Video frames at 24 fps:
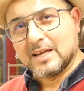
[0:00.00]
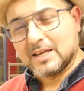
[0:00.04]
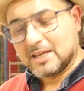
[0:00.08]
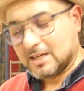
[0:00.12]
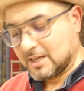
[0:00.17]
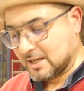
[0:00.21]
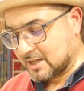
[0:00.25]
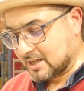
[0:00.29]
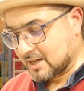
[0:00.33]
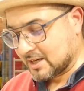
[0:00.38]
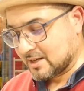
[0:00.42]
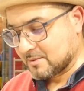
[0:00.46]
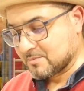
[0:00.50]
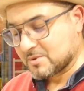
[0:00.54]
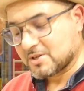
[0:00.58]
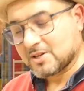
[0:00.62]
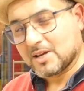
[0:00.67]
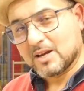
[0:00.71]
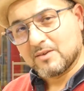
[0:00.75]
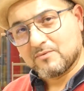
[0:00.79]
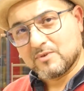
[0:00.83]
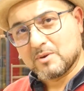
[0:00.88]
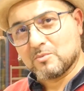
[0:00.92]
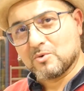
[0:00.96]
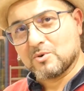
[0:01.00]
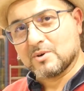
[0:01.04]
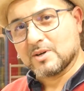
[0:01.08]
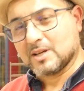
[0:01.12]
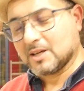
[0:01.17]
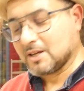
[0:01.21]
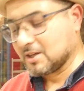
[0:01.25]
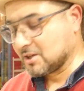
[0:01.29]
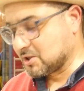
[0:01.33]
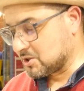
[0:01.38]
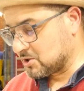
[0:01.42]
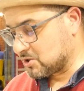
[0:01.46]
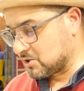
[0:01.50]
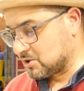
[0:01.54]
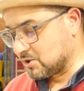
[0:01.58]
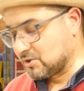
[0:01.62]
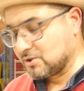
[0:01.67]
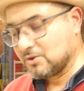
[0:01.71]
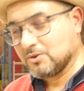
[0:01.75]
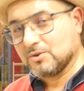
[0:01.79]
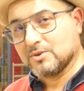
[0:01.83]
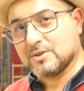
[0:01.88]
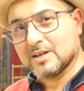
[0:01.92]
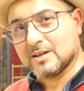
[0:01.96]
He comes every morning to
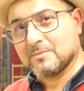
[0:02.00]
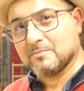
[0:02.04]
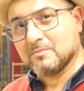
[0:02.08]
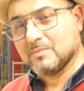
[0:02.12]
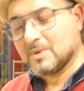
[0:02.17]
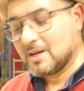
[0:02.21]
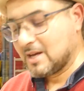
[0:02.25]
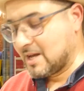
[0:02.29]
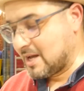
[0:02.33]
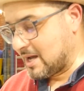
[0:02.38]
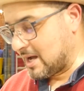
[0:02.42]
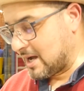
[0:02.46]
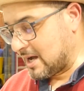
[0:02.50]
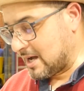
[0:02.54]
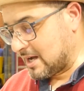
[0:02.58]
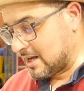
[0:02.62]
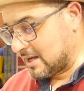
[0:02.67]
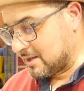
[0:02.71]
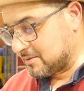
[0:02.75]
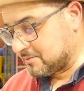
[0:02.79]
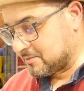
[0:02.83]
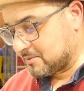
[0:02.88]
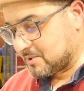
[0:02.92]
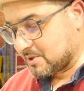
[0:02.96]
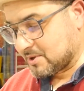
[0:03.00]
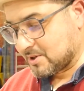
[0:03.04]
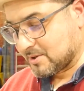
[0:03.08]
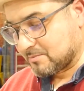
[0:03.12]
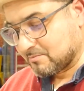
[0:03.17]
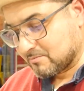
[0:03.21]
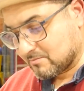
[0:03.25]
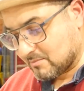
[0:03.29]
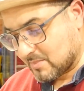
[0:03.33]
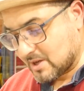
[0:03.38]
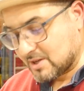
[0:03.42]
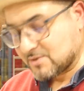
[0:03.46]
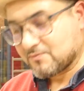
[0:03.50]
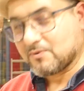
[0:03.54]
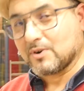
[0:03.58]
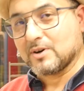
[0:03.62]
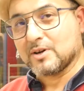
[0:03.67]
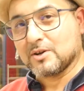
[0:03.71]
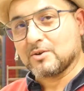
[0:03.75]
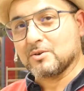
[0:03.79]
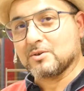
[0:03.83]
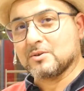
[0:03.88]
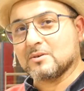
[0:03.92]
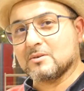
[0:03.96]
do them, and it's
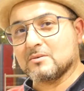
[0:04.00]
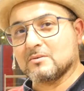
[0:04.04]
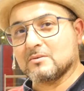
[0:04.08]
very good.